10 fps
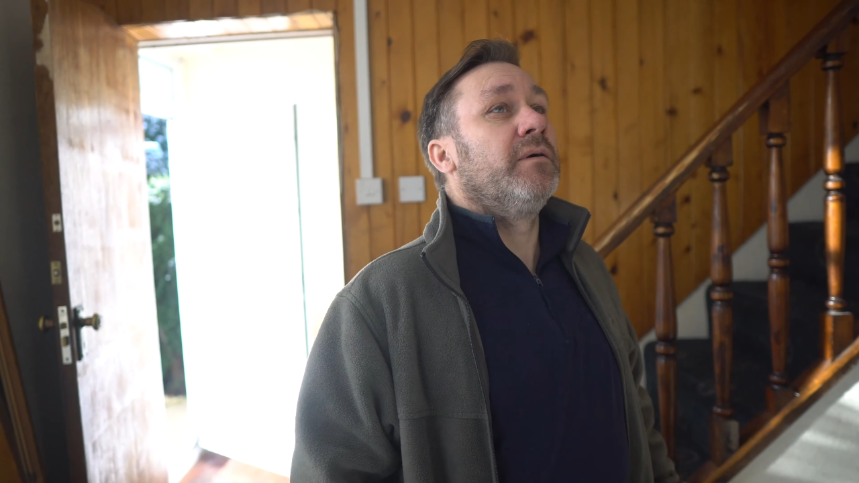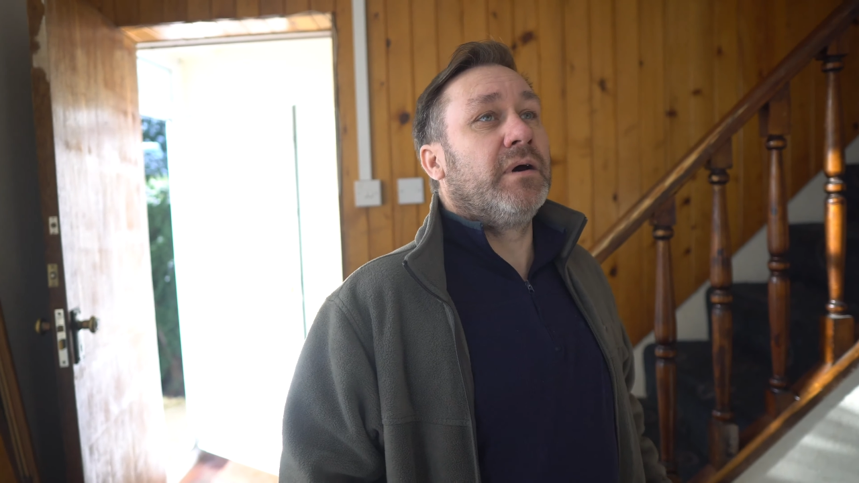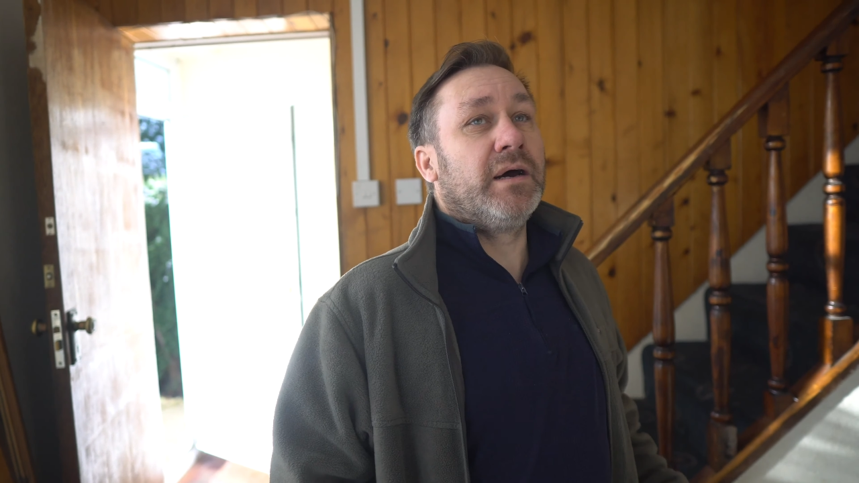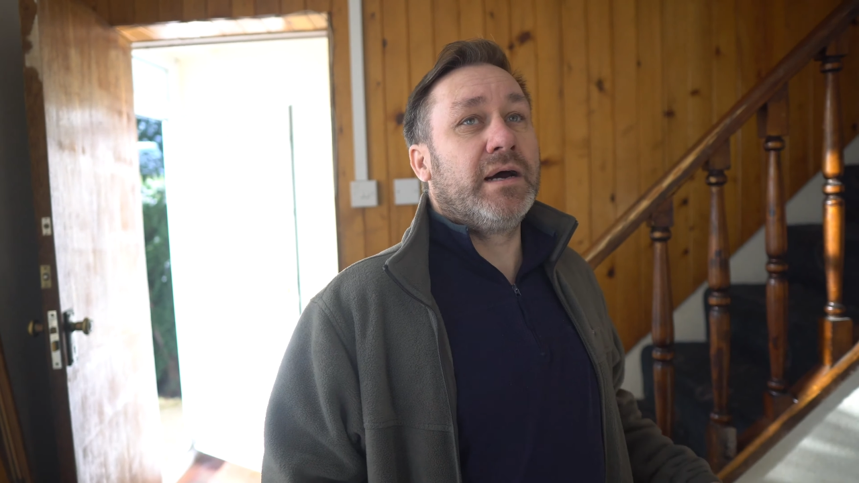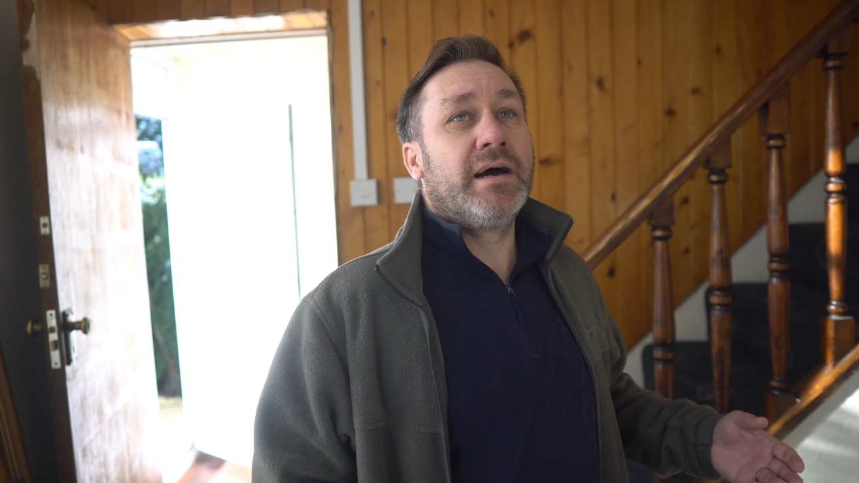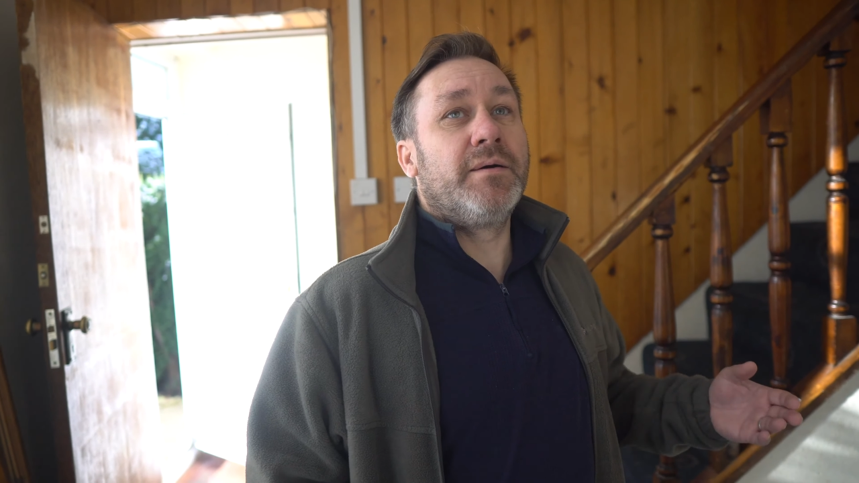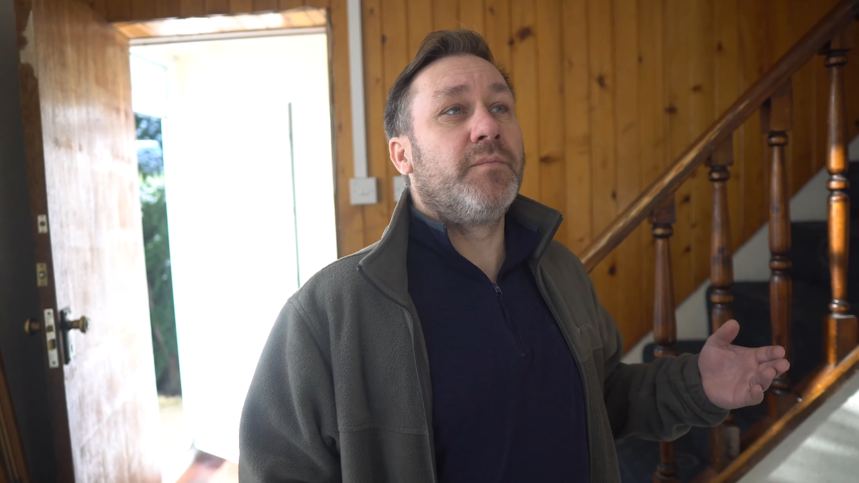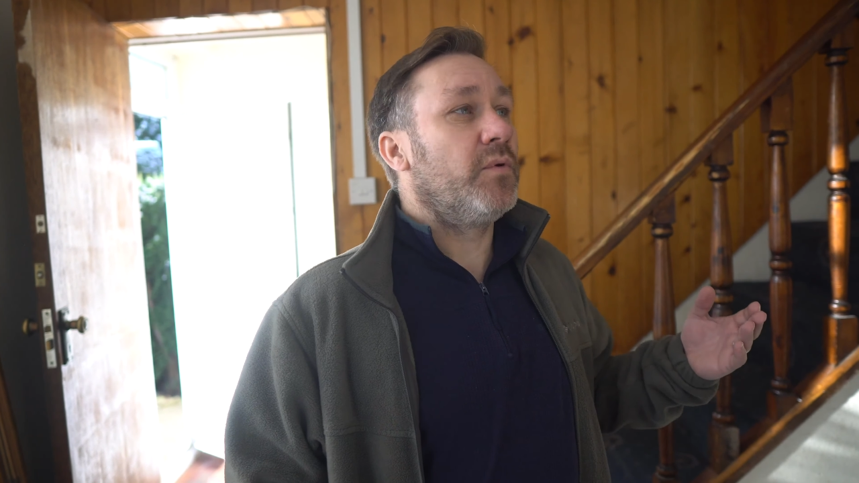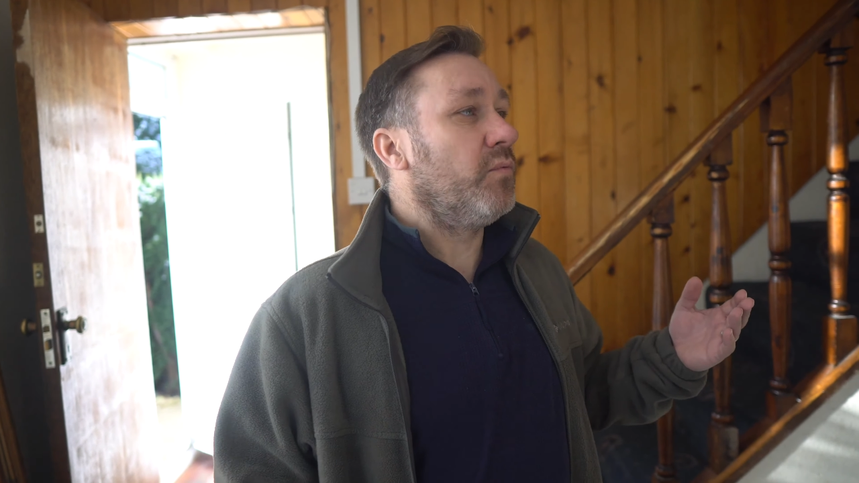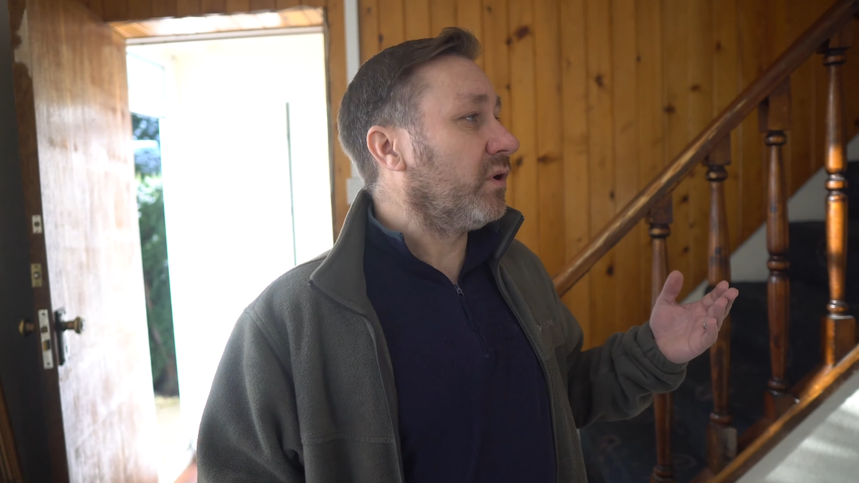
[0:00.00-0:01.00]

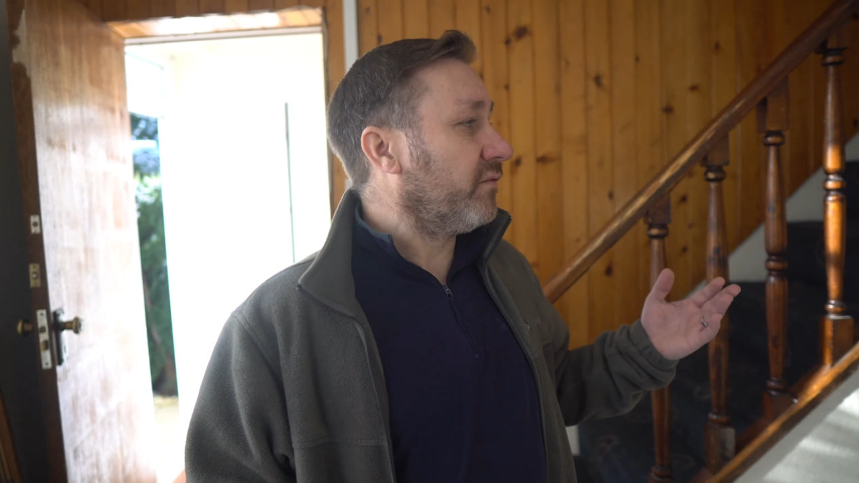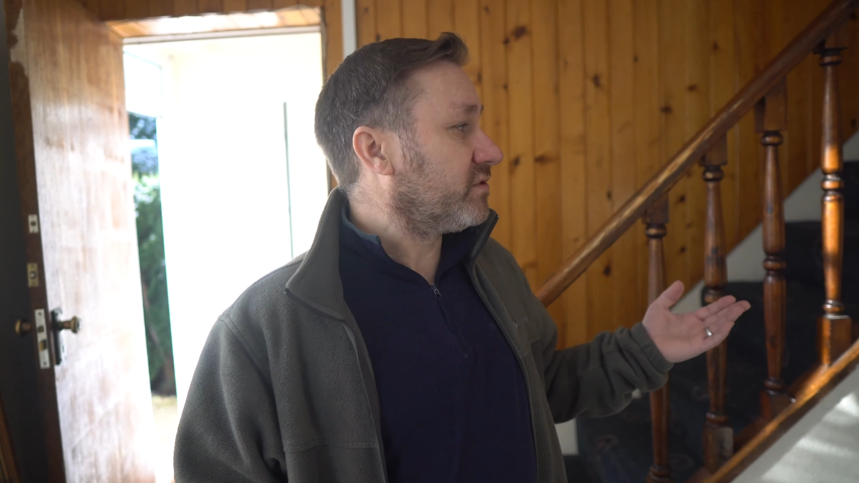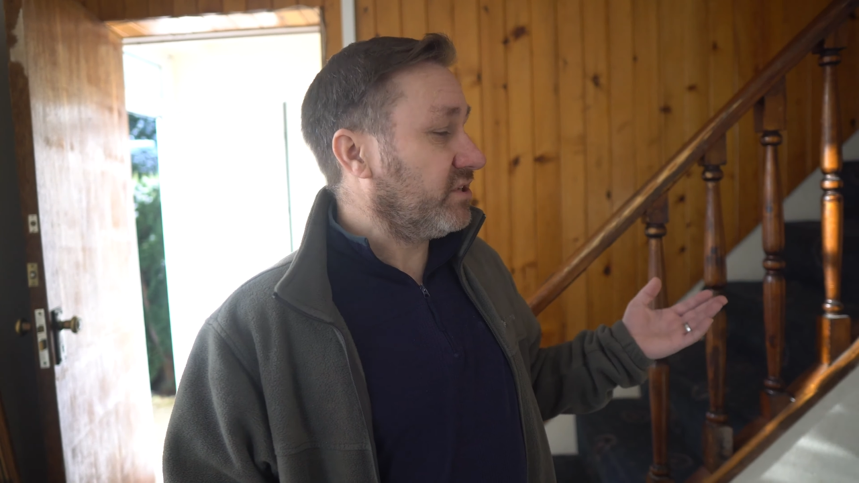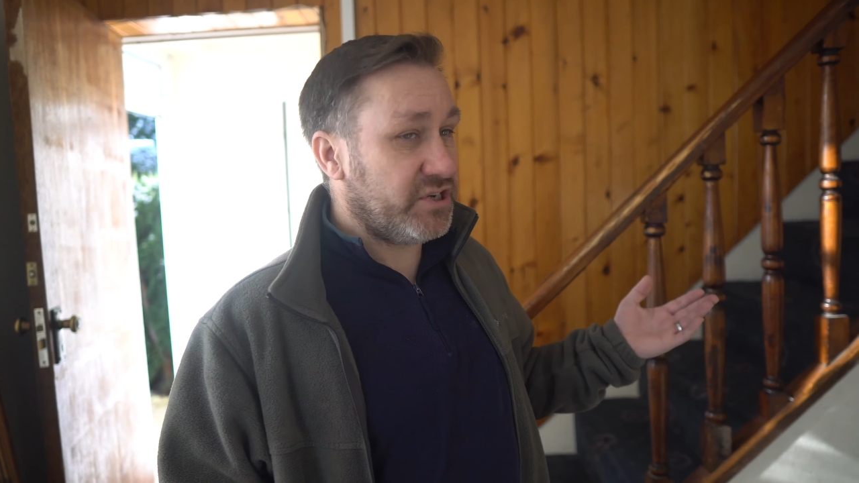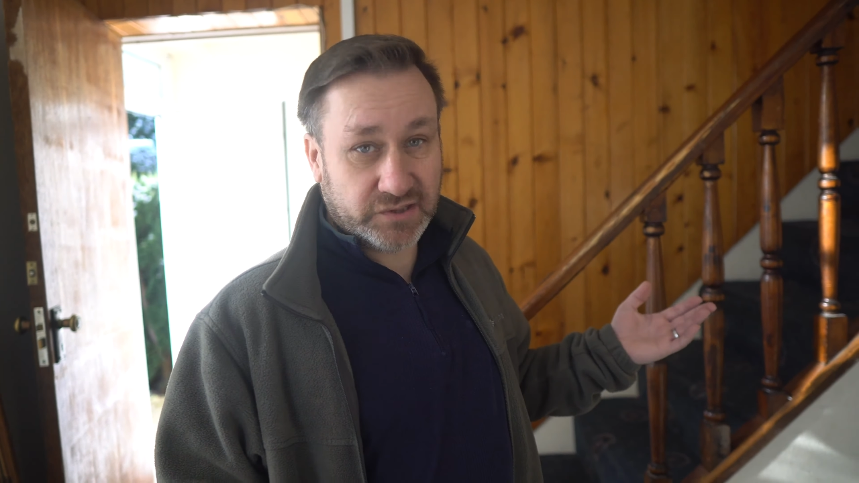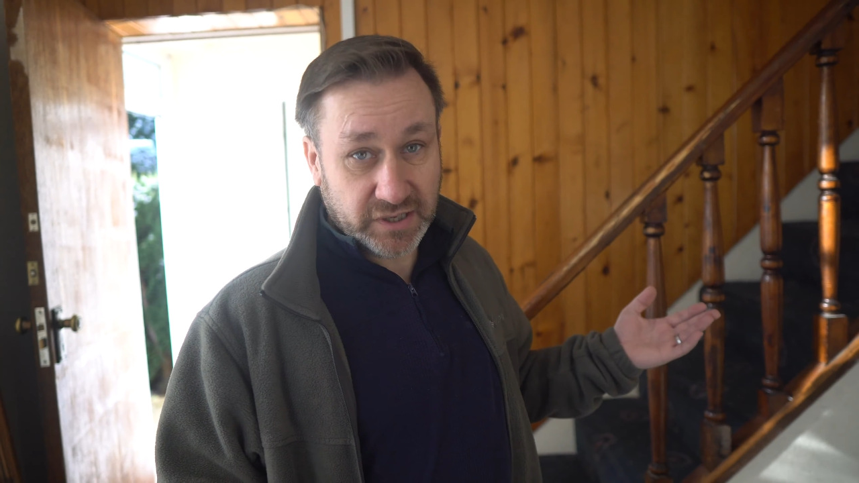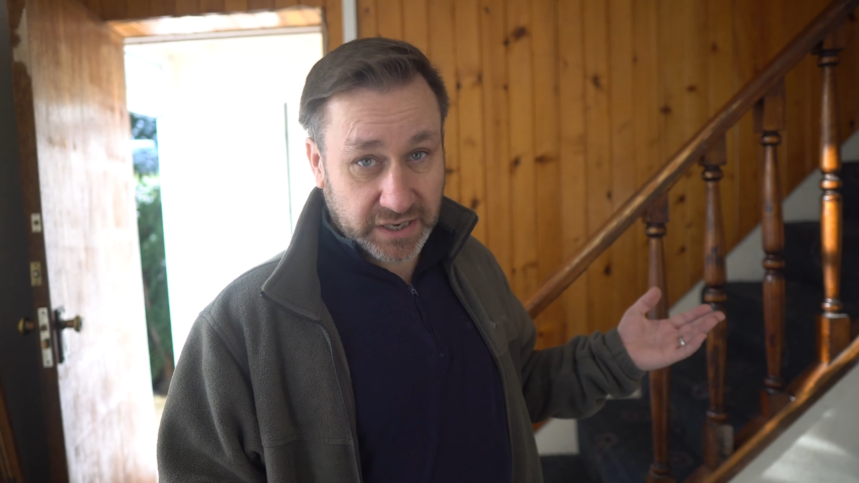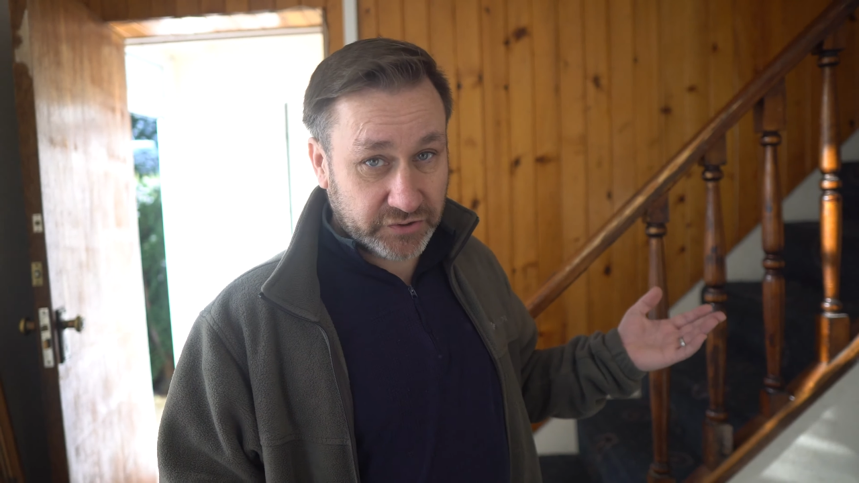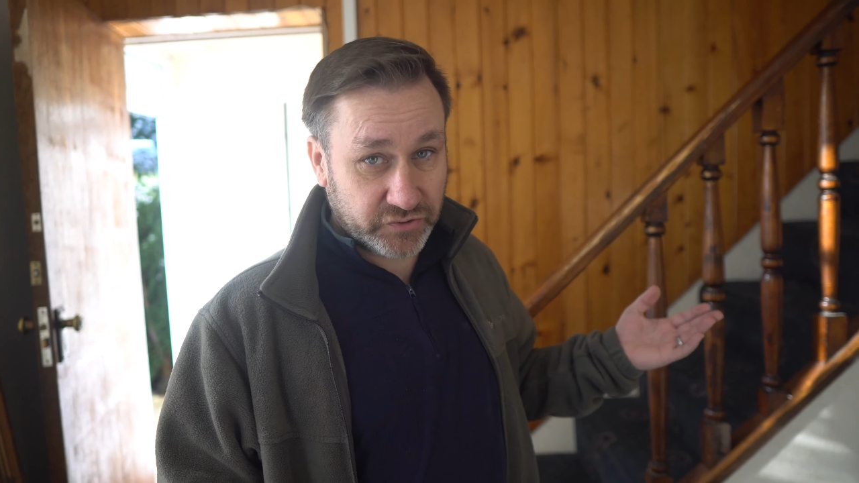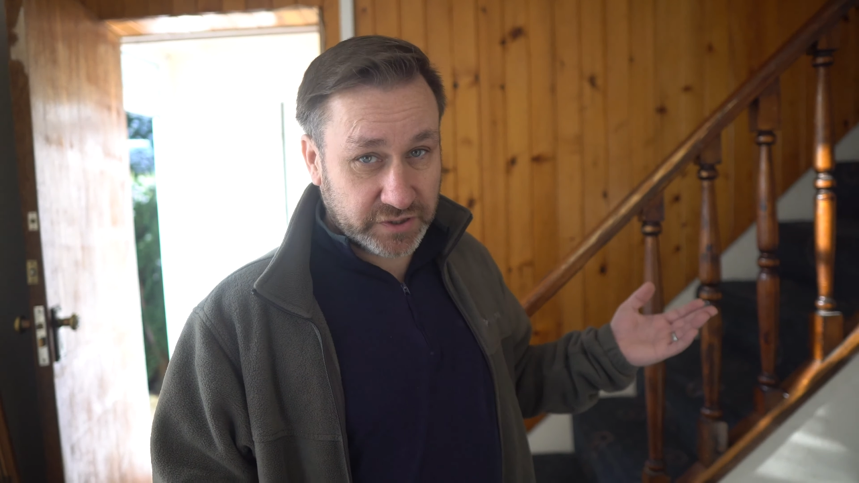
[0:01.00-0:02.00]
We'll obviously check the
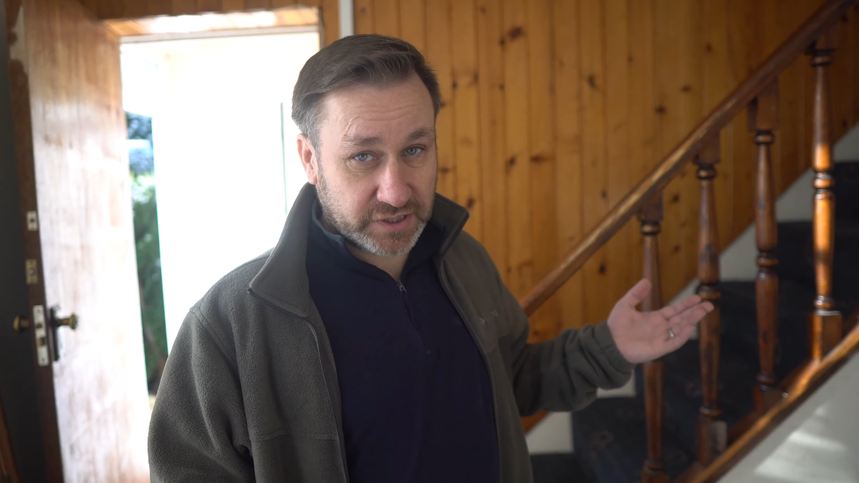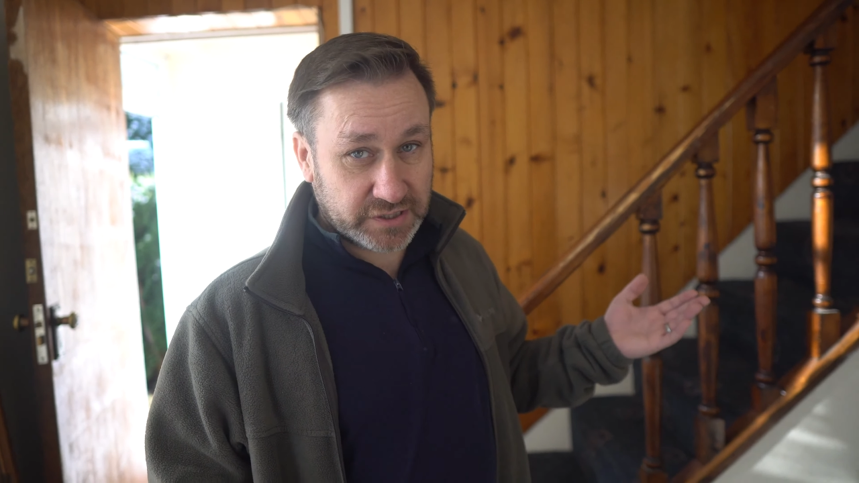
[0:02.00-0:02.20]
electrics,